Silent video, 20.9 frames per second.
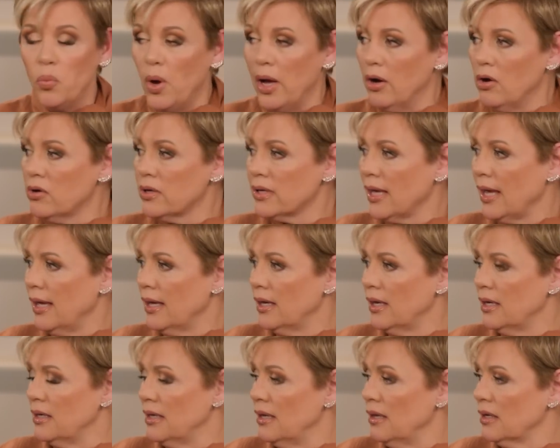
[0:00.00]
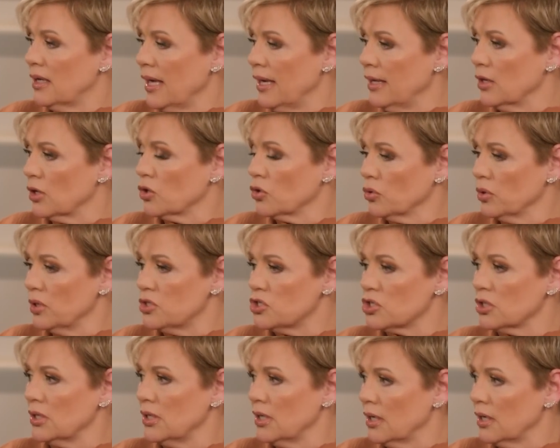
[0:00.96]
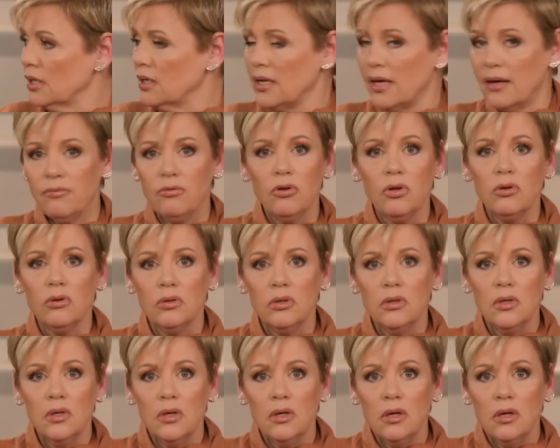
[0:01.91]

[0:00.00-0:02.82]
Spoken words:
Well, can a Christian get a devil